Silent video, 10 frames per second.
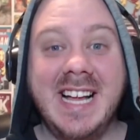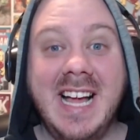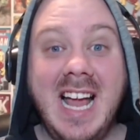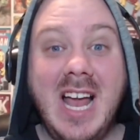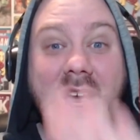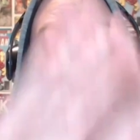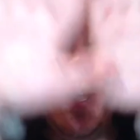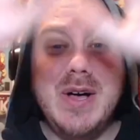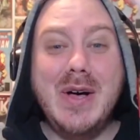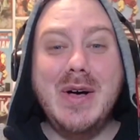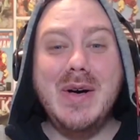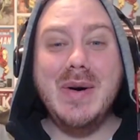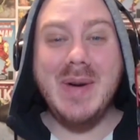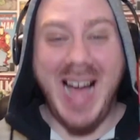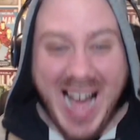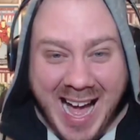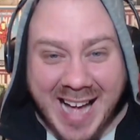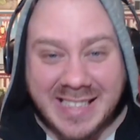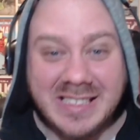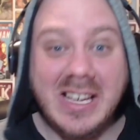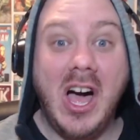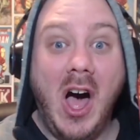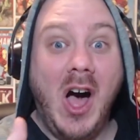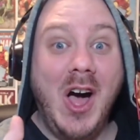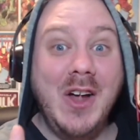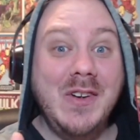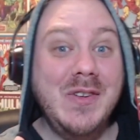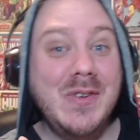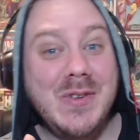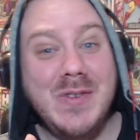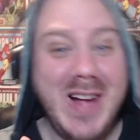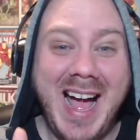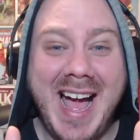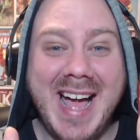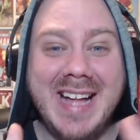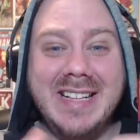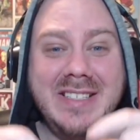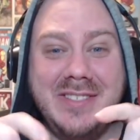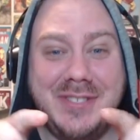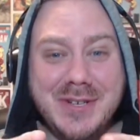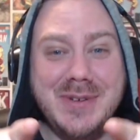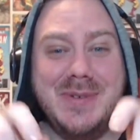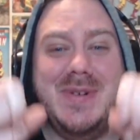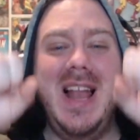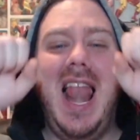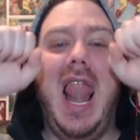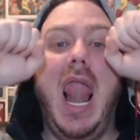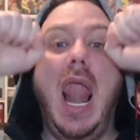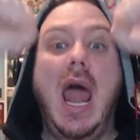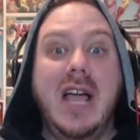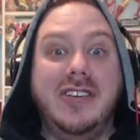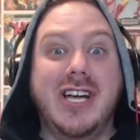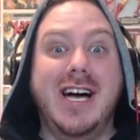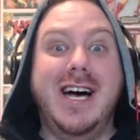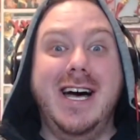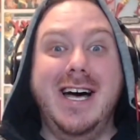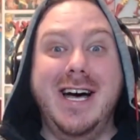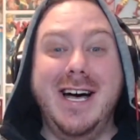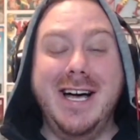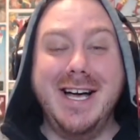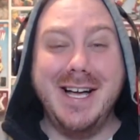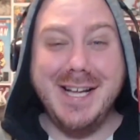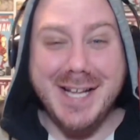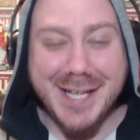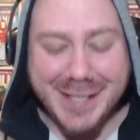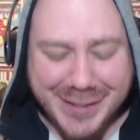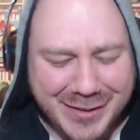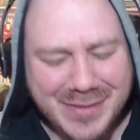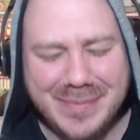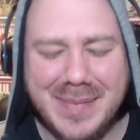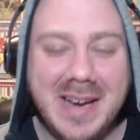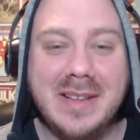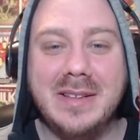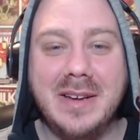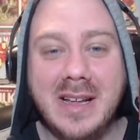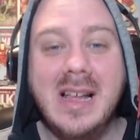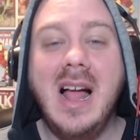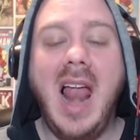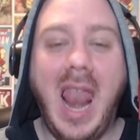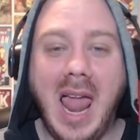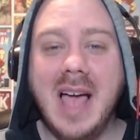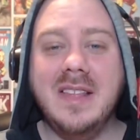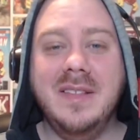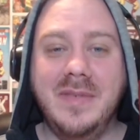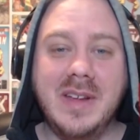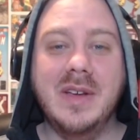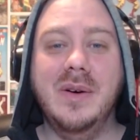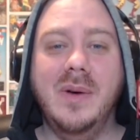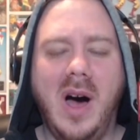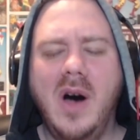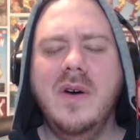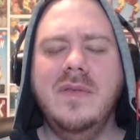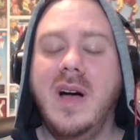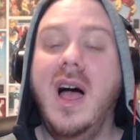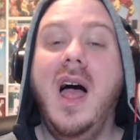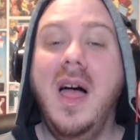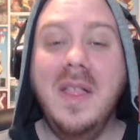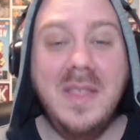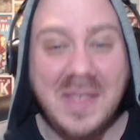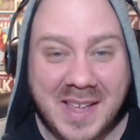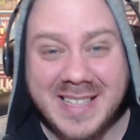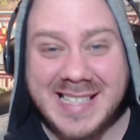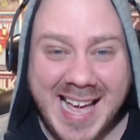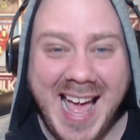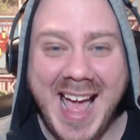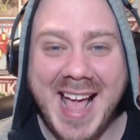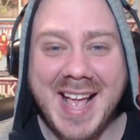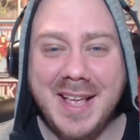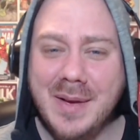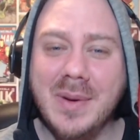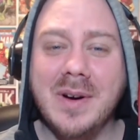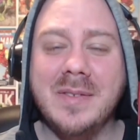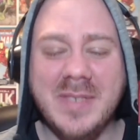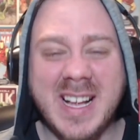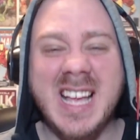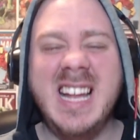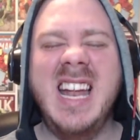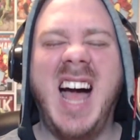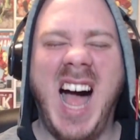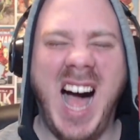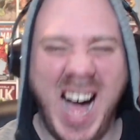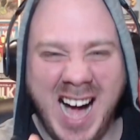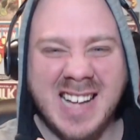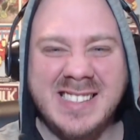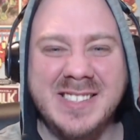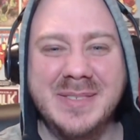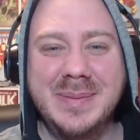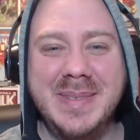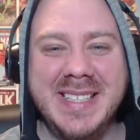Hello and congratulations! You've made it to the last video of the day. You are freaking awesome.